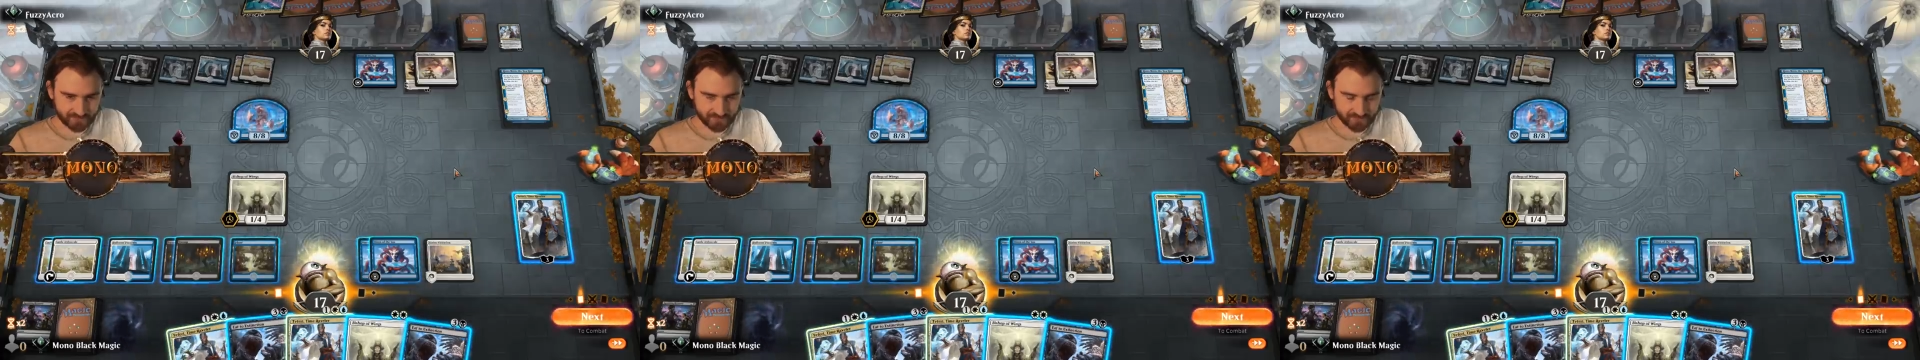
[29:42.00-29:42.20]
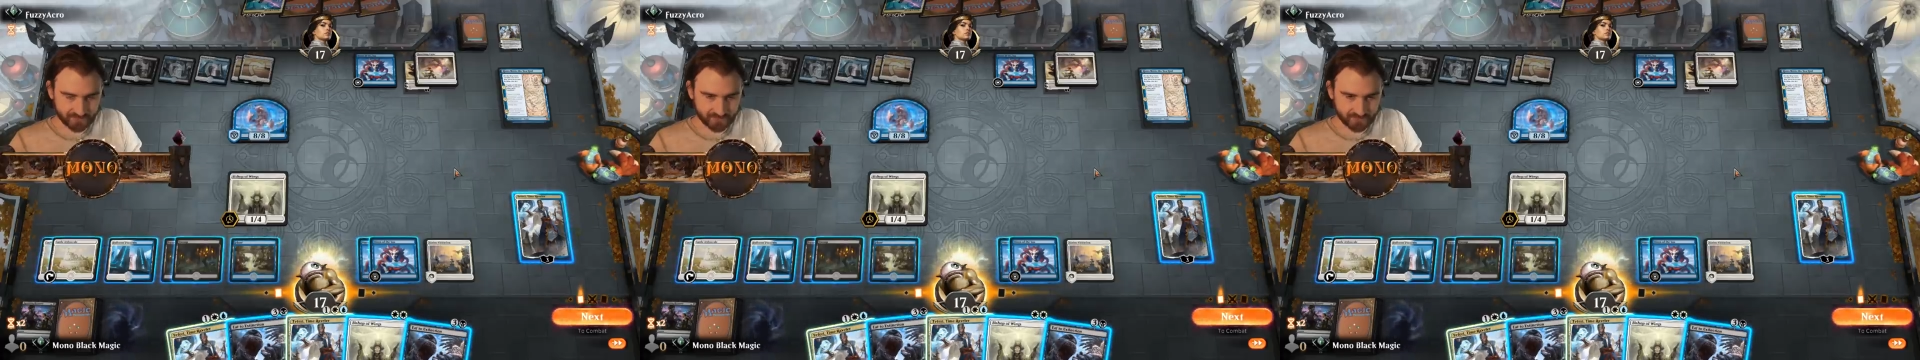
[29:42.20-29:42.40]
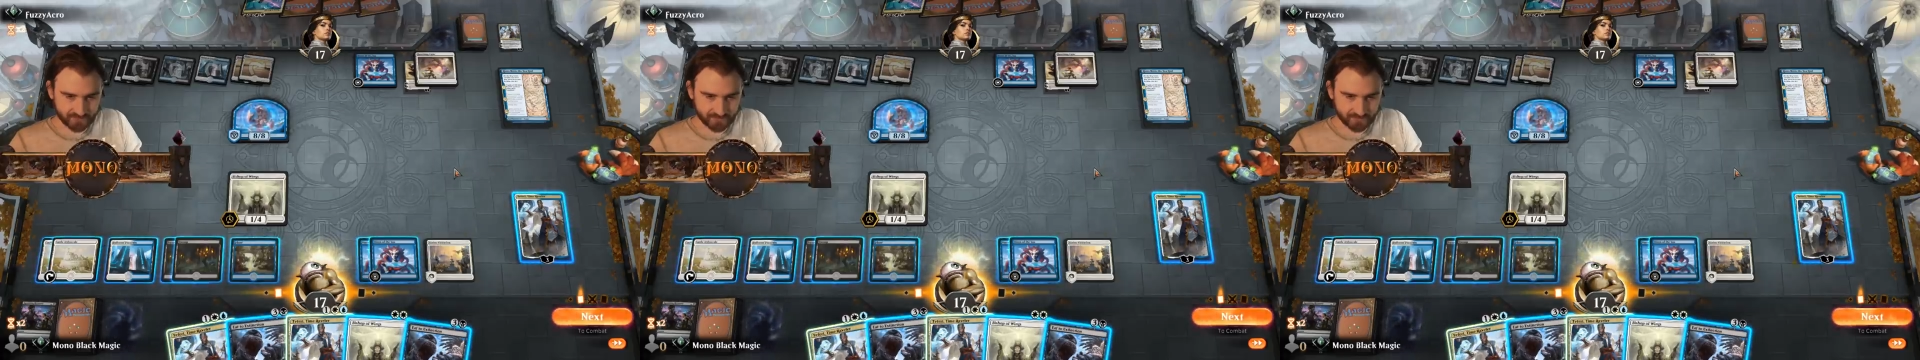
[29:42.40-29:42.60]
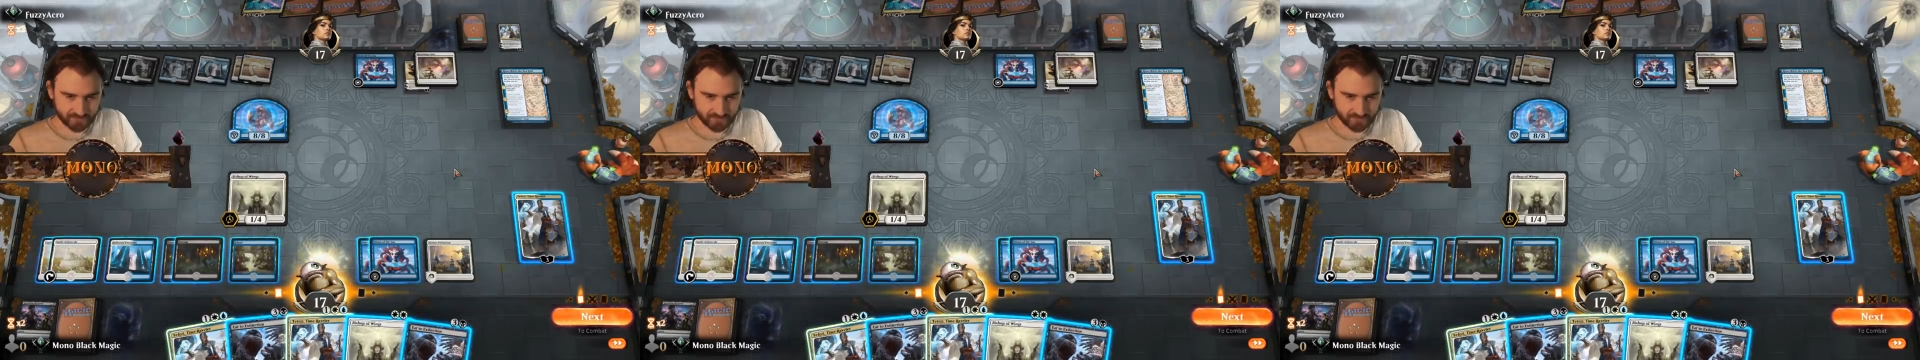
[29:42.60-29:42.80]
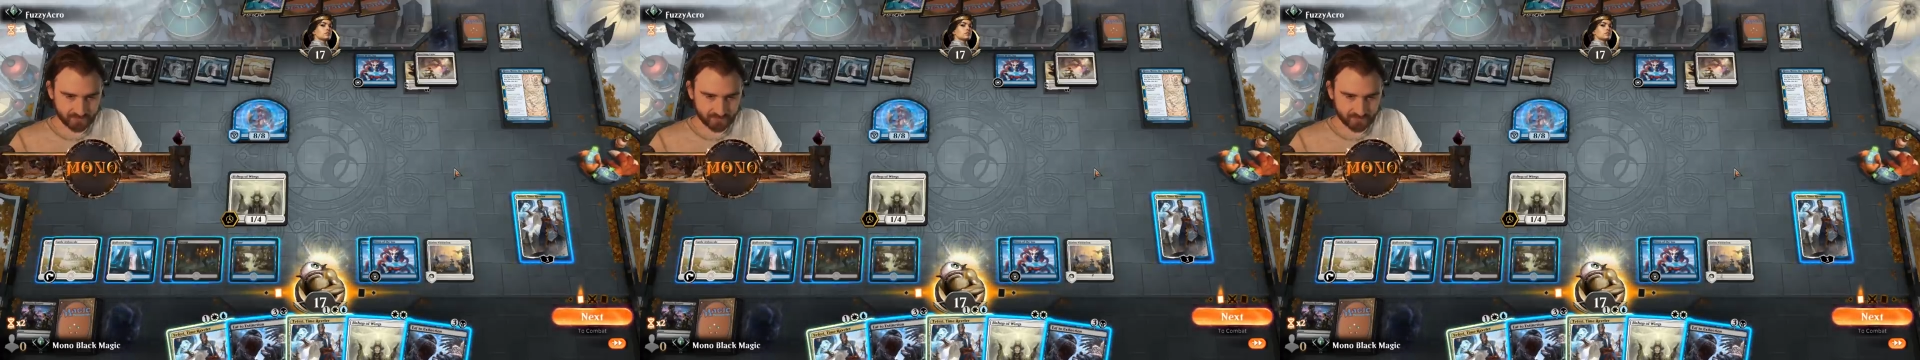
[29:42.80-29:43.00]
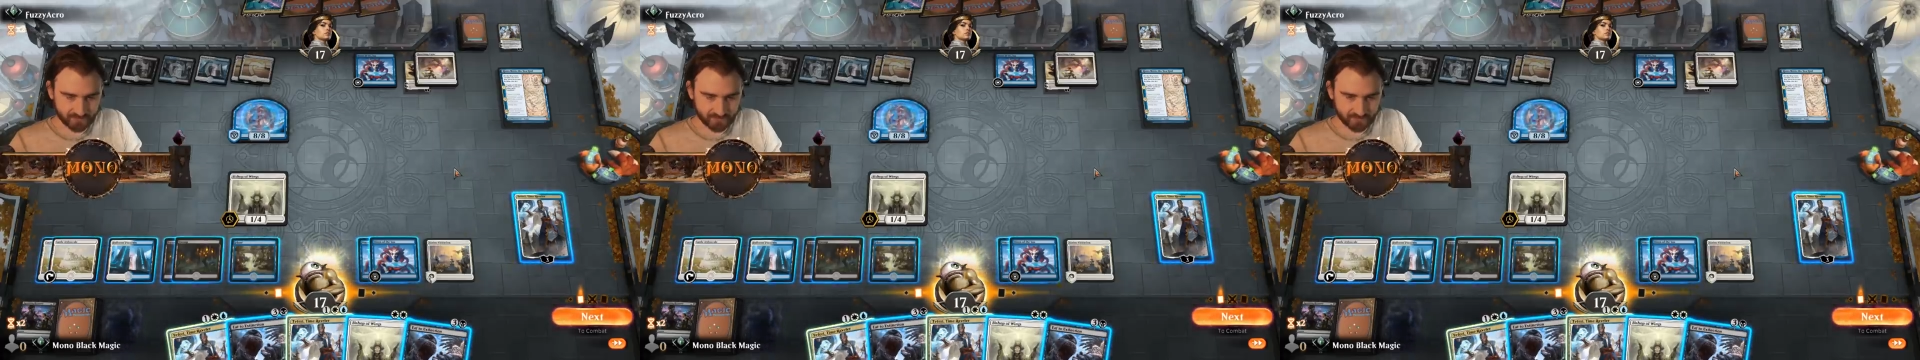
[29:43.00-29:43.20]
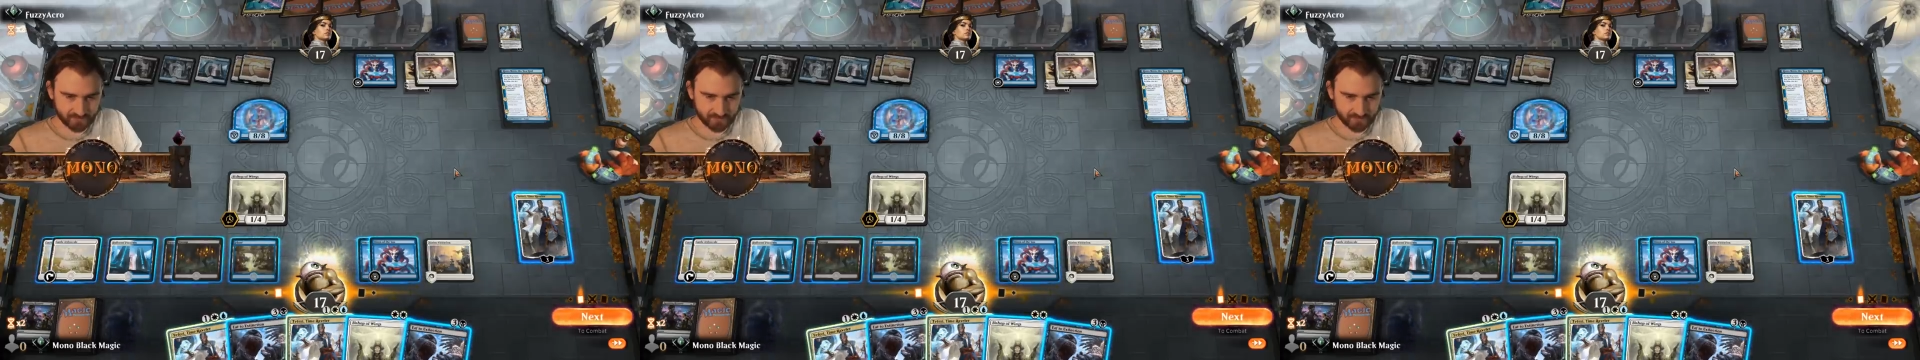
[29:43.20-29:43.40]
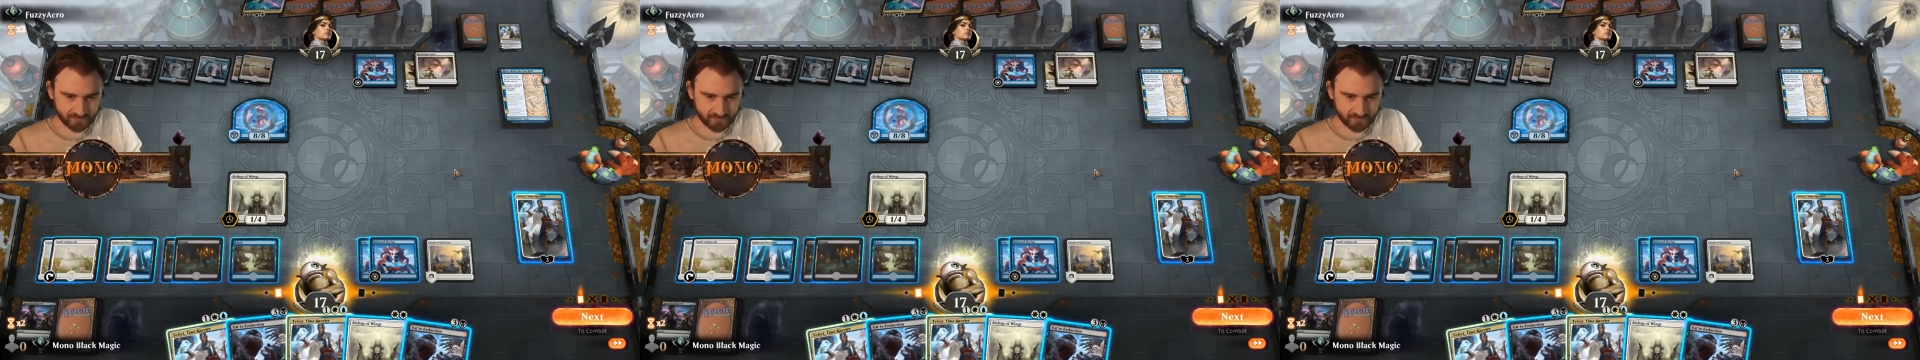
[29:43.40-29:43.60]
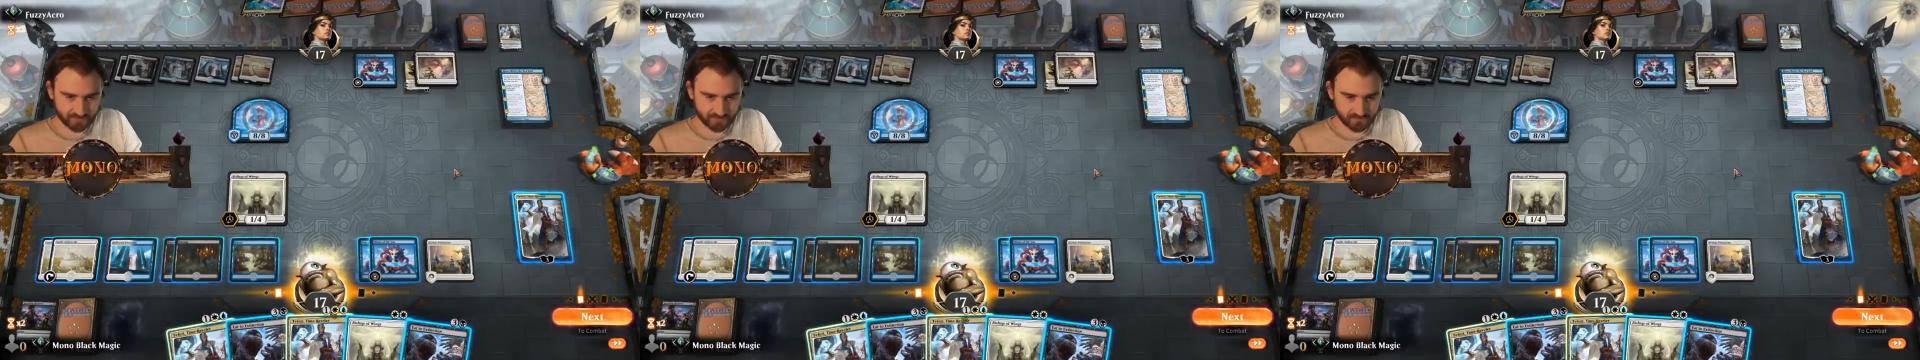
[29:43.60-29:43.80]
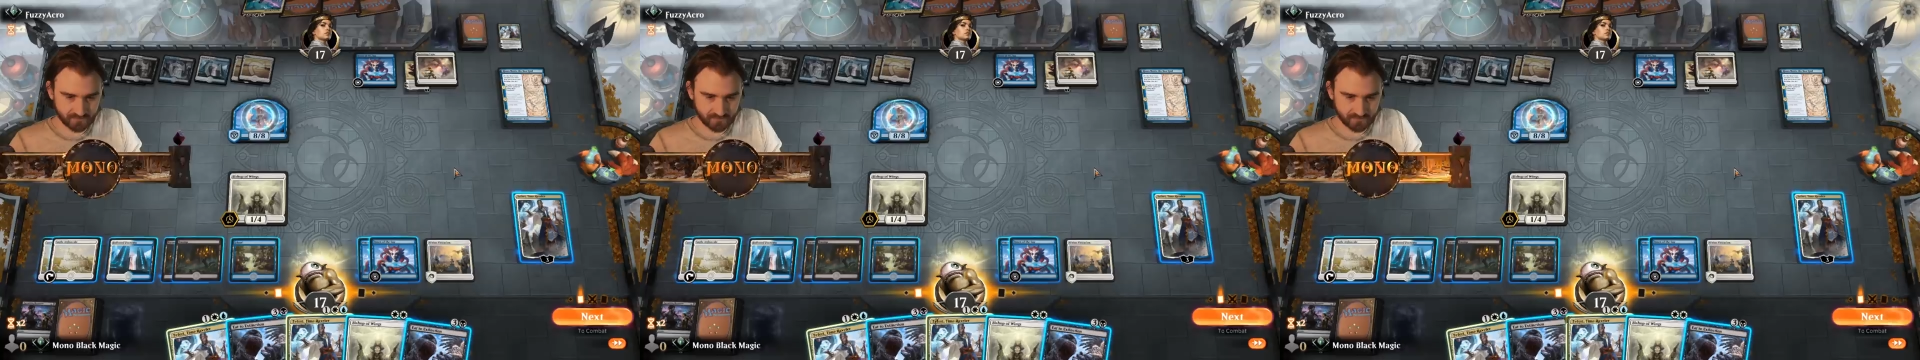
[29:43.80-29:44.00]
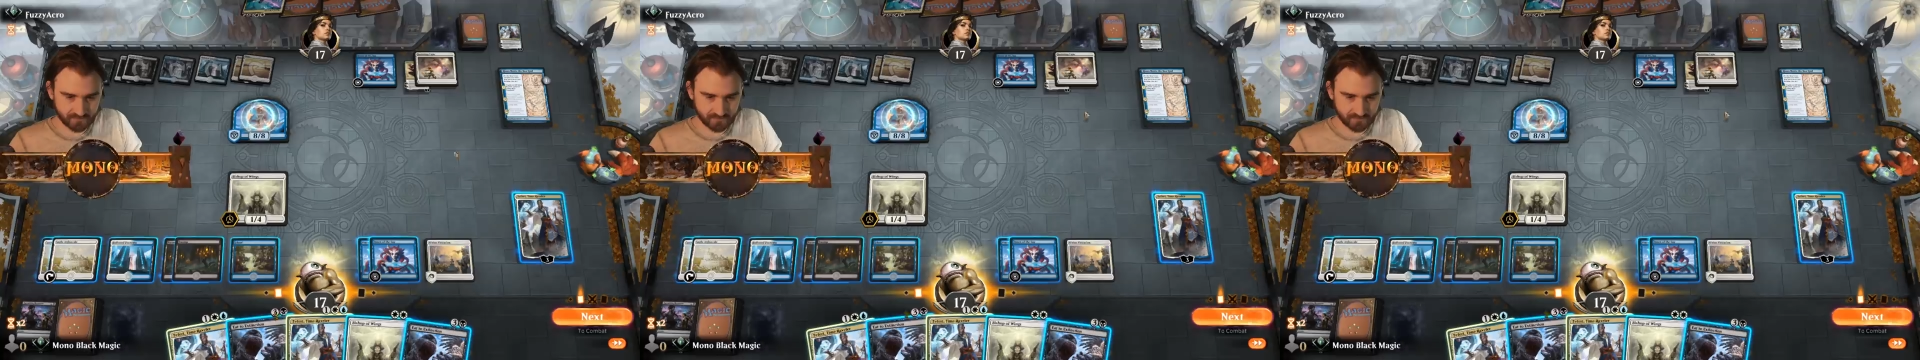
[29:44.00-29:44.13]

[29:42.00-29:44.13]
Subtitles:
No one is speaking in this clip.